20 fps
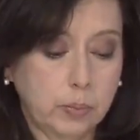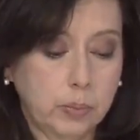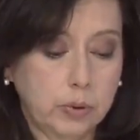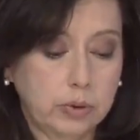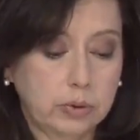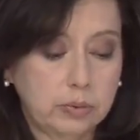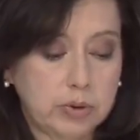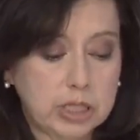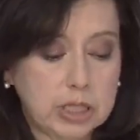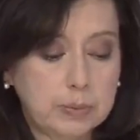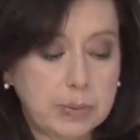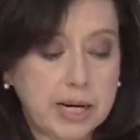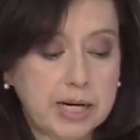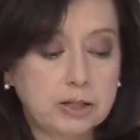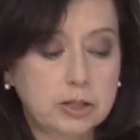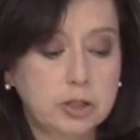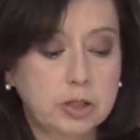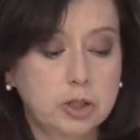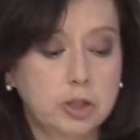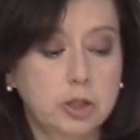With
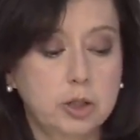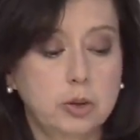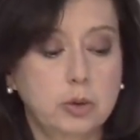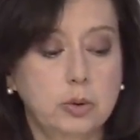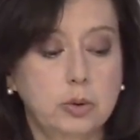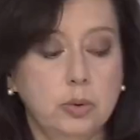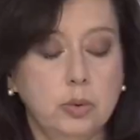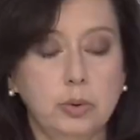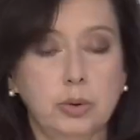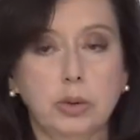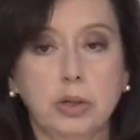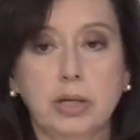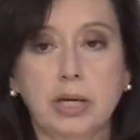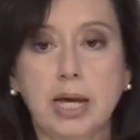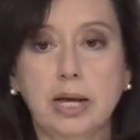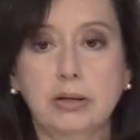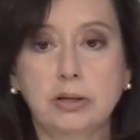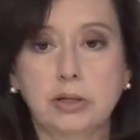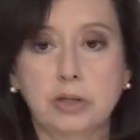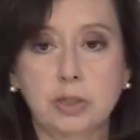respect to
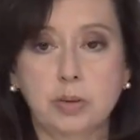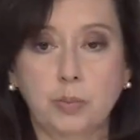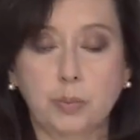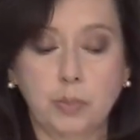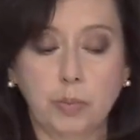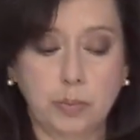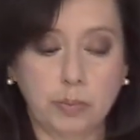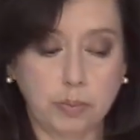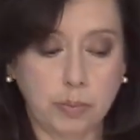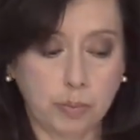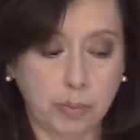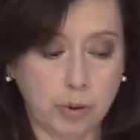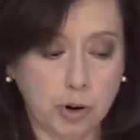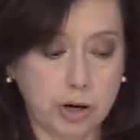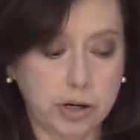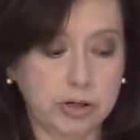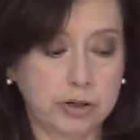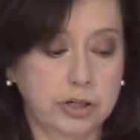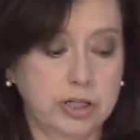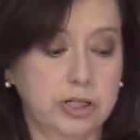Kenya's
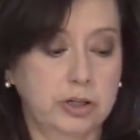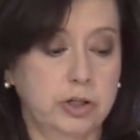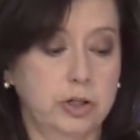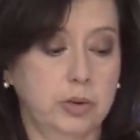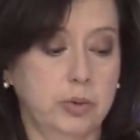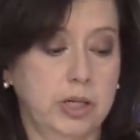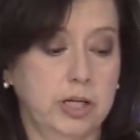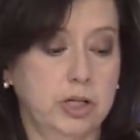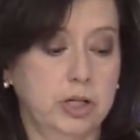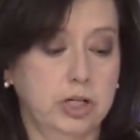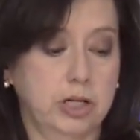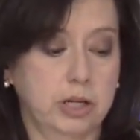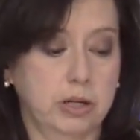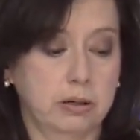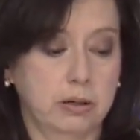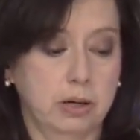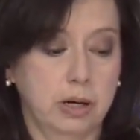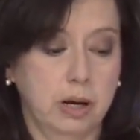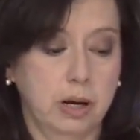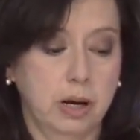broader
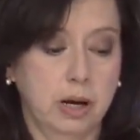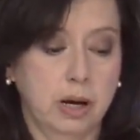situation,